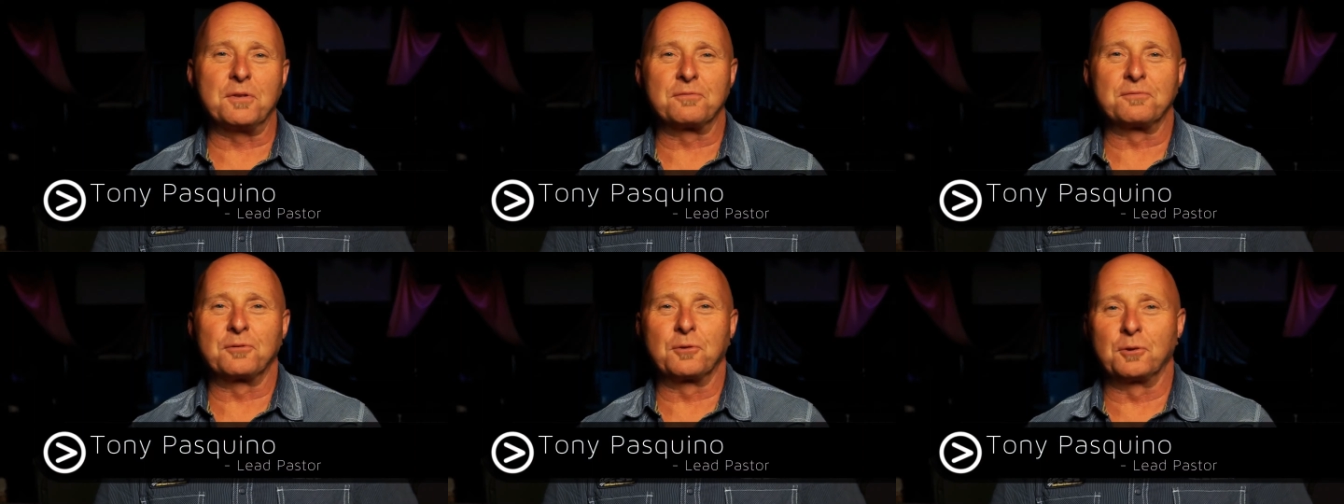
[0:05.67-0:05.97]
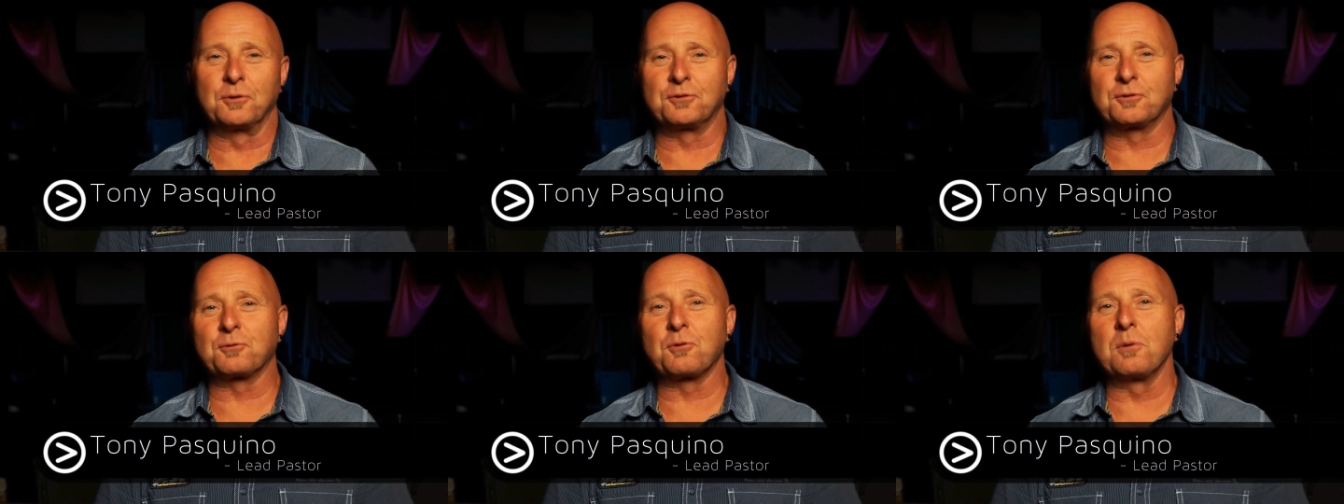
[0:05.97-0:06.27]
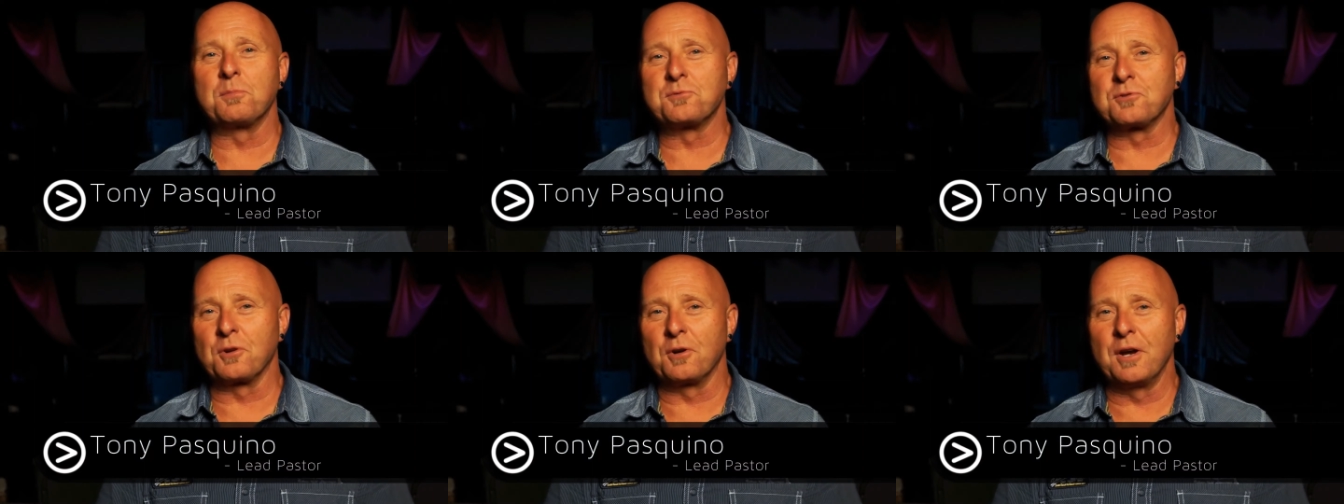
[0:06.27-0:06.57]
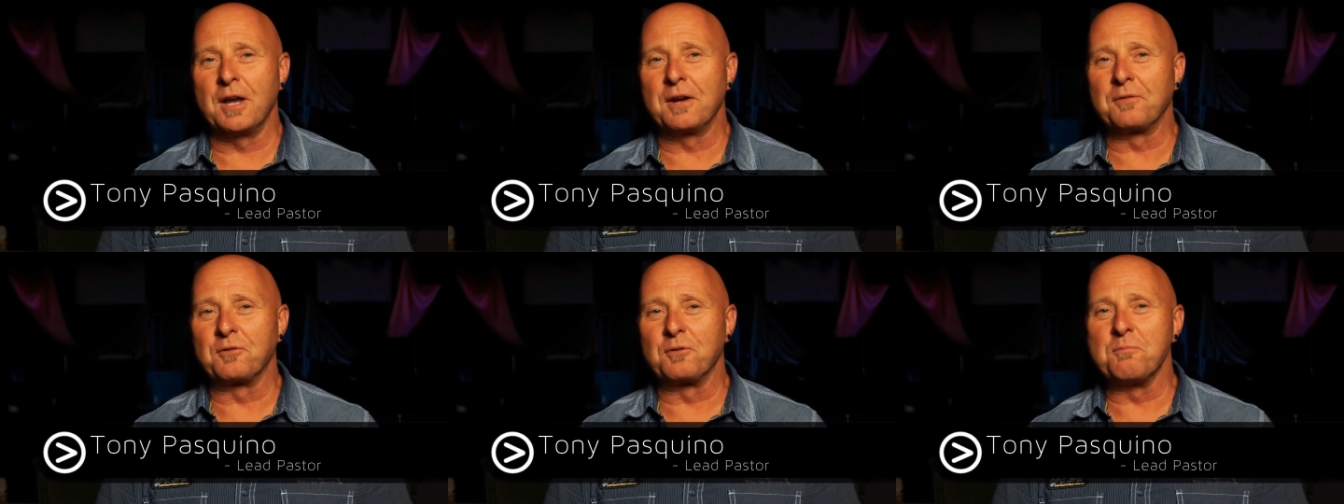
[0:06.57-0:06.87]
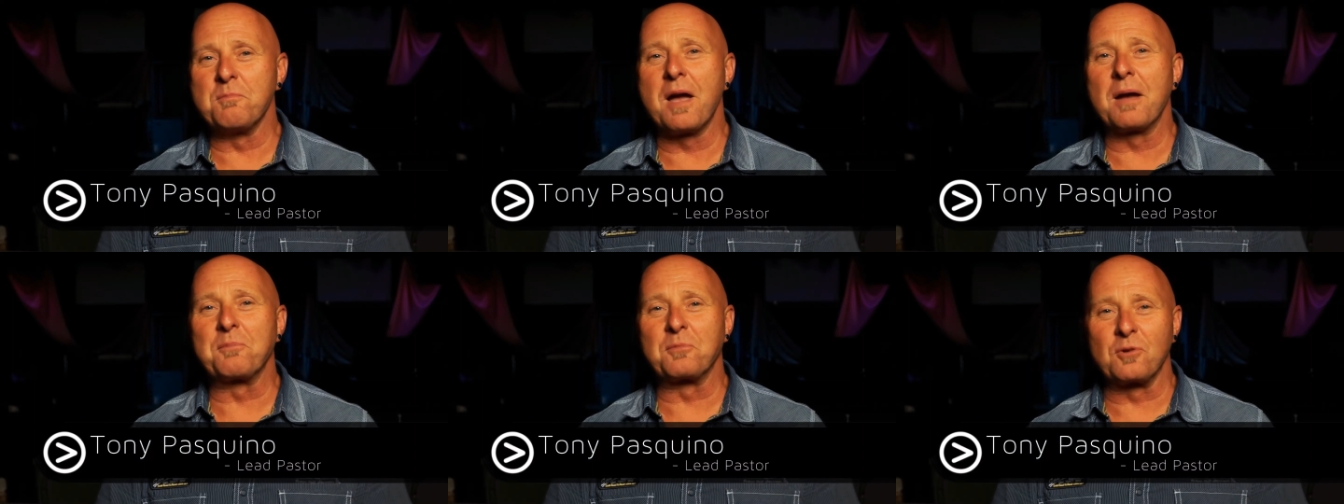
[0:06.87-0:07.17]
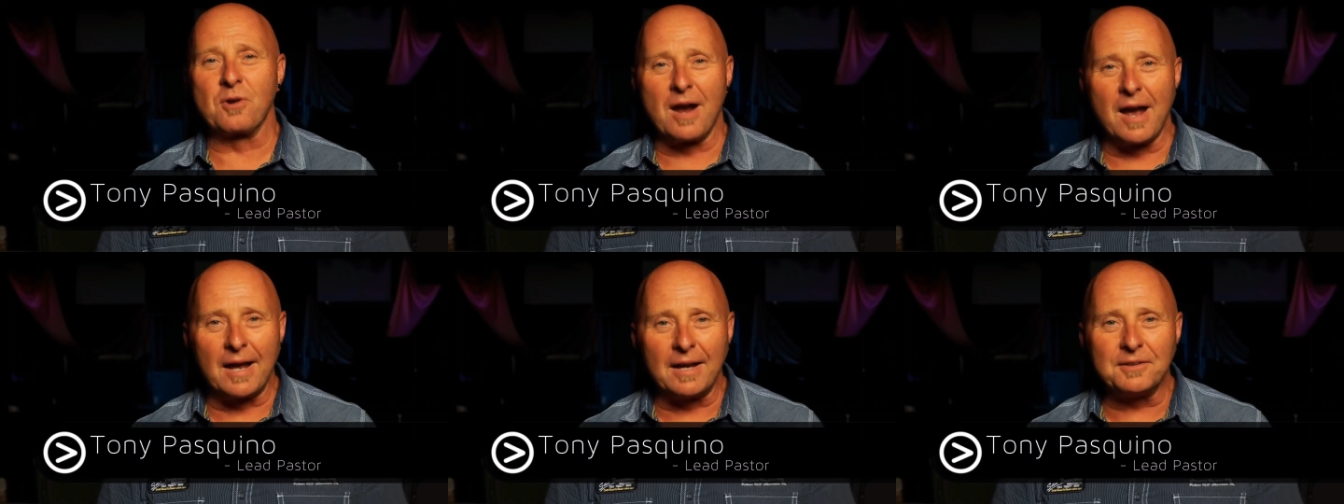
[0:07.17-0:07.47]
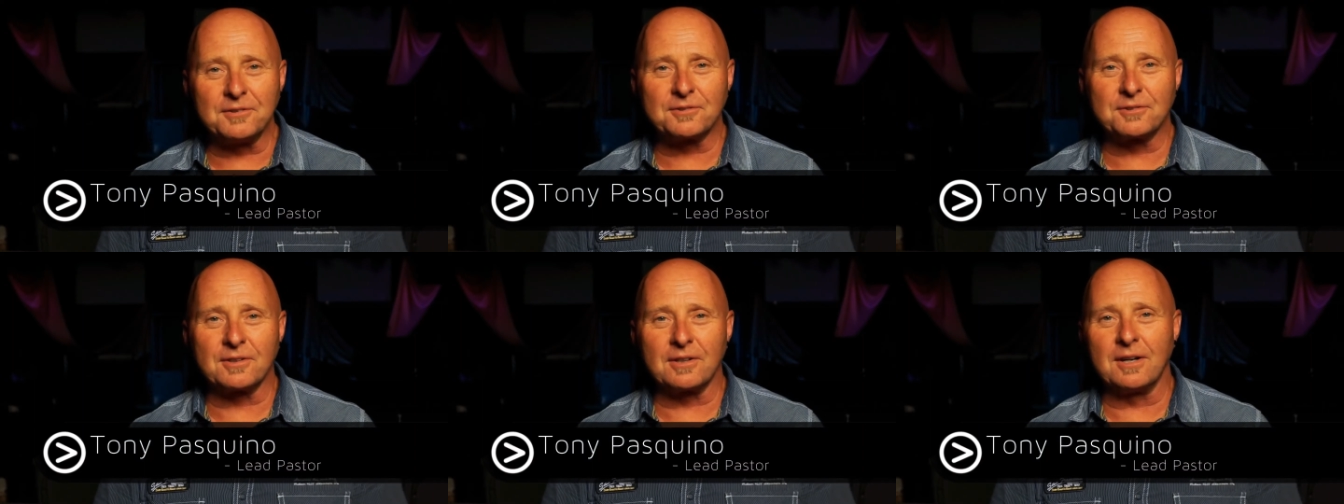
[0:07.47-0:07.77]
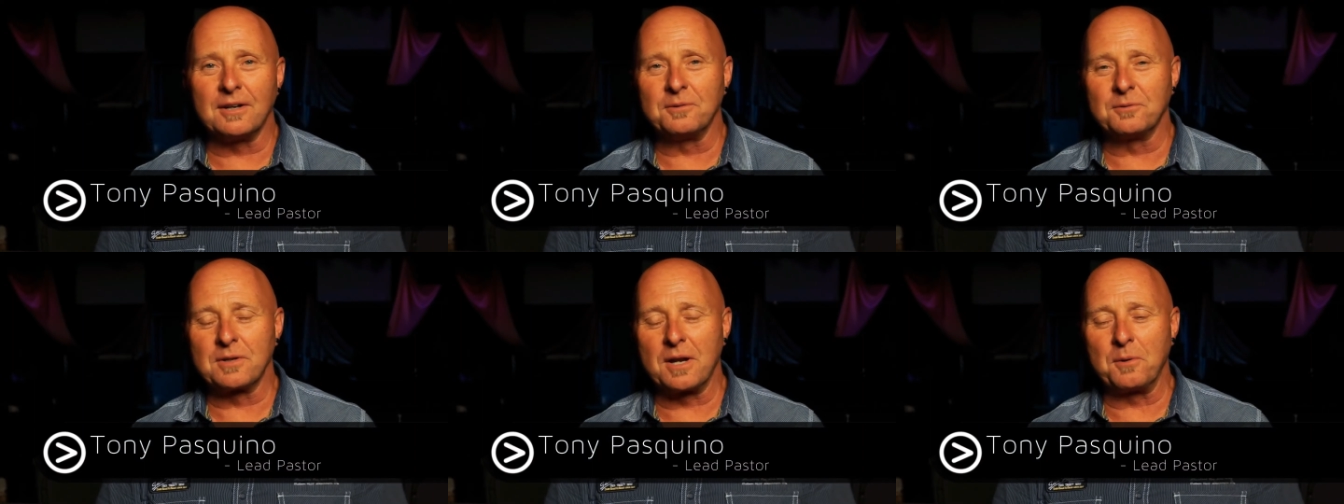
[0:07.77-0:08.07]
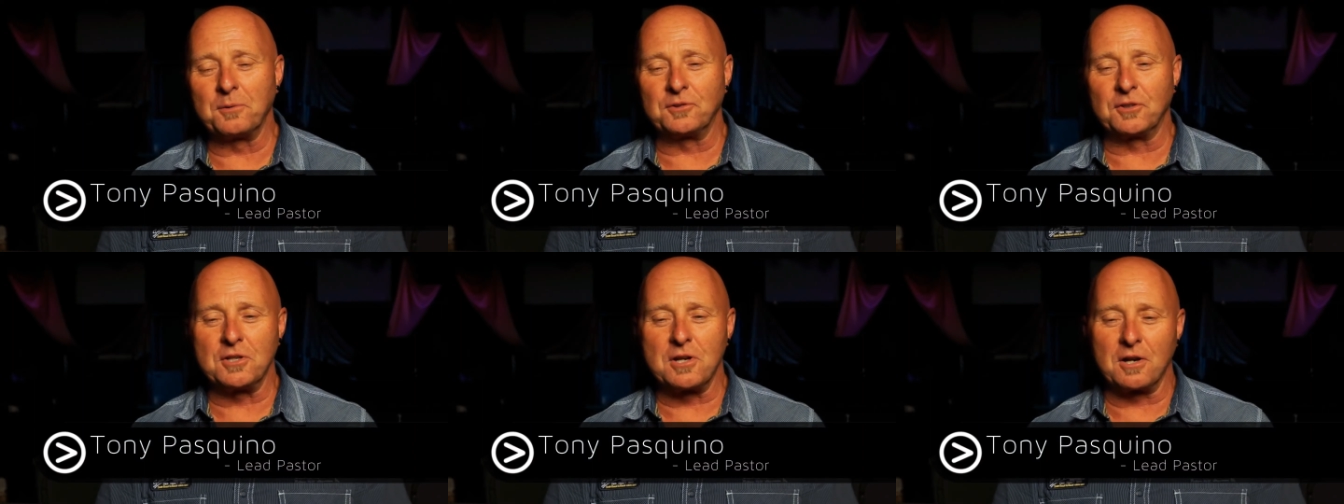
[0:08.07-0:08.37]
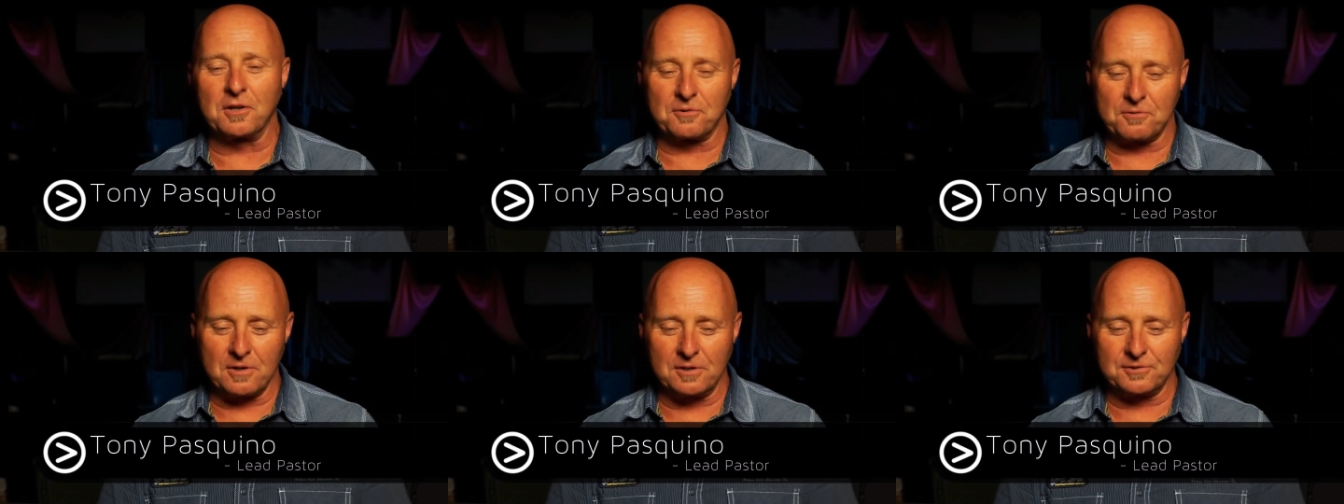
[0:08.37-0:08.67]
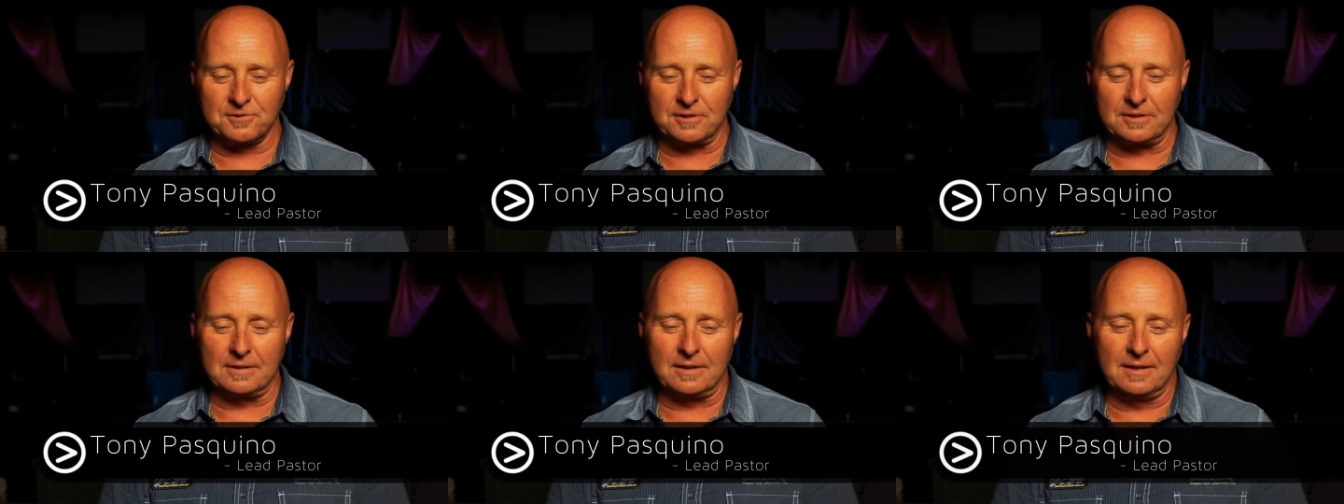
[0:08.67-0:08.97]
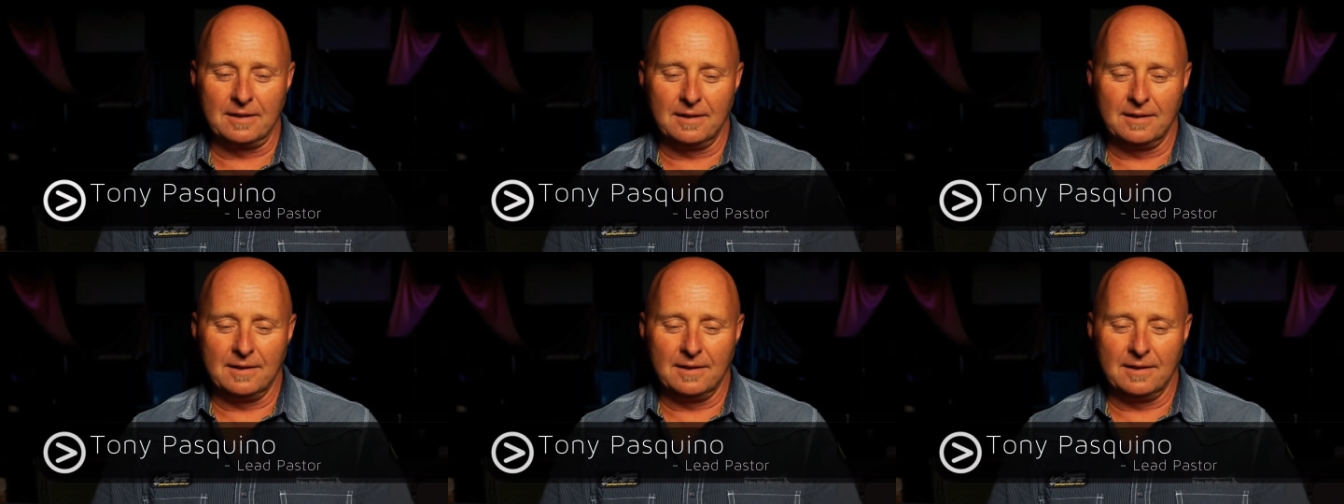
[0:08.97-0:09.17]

the first scripture I ever memorized uh, when I was a young Christian.